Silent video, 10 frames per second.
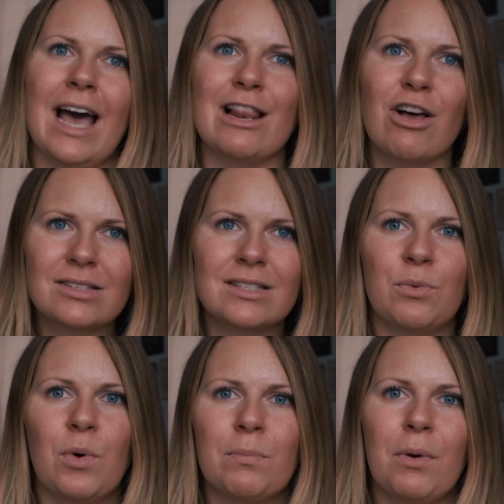I lost the
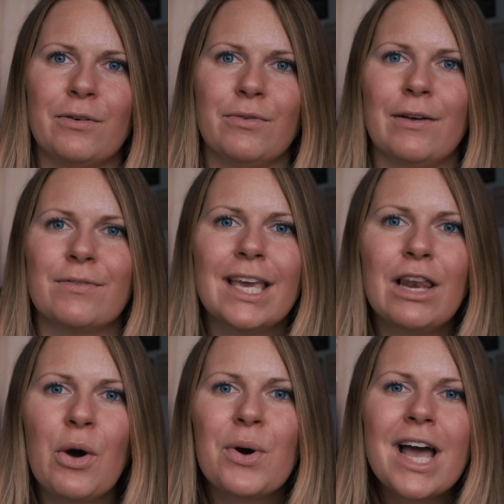1.5
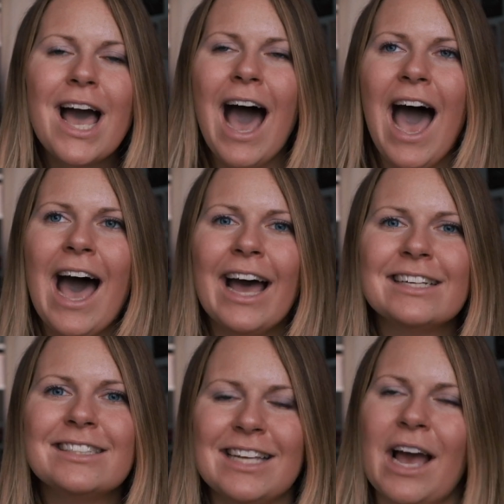kilo,
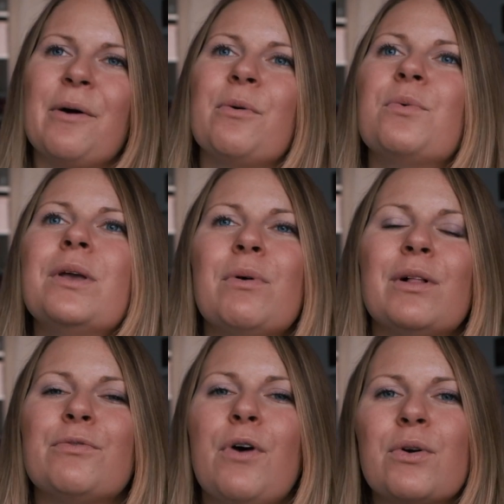and yeah, we
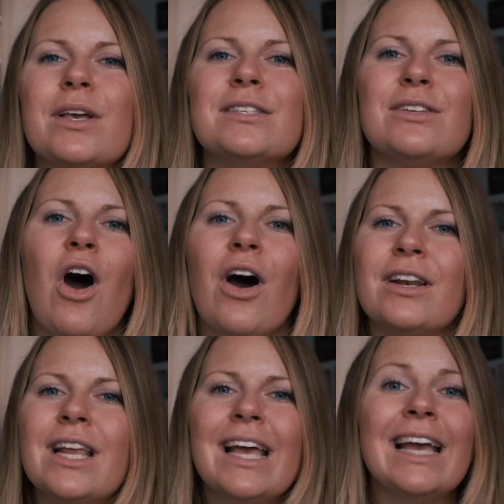will focus
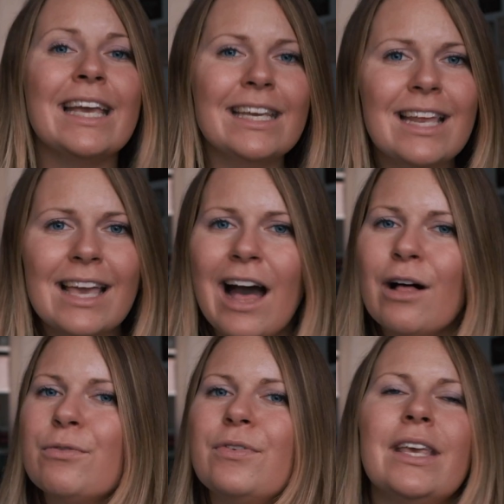on eating
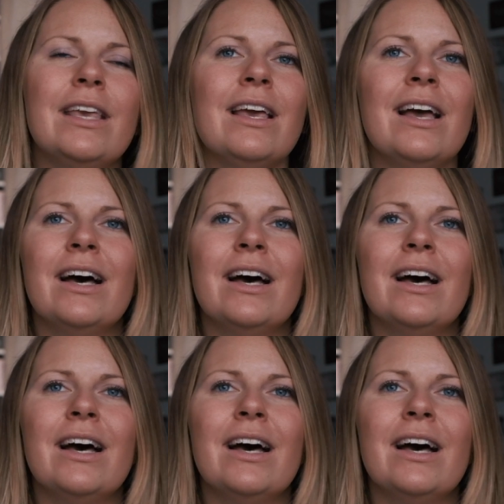healthy,